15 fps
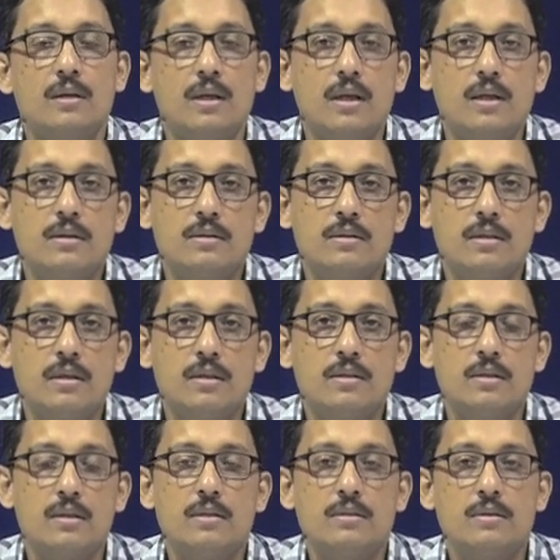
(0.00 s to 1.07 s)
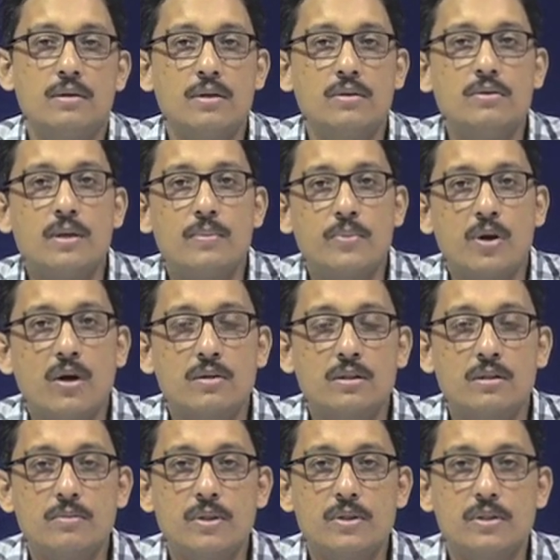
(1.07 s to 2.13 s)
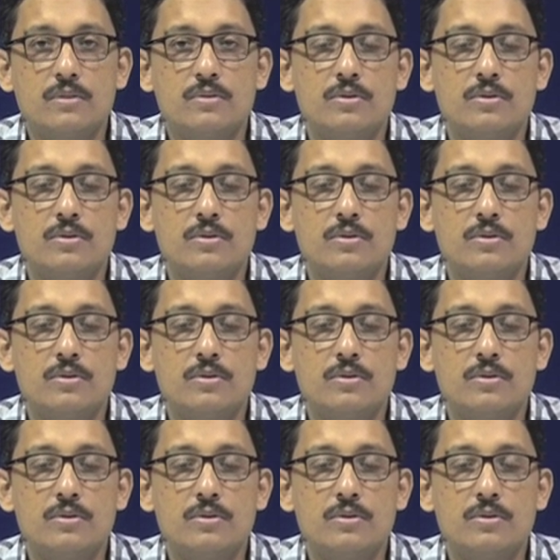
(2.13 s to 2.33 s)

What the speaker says: is not a good approximation.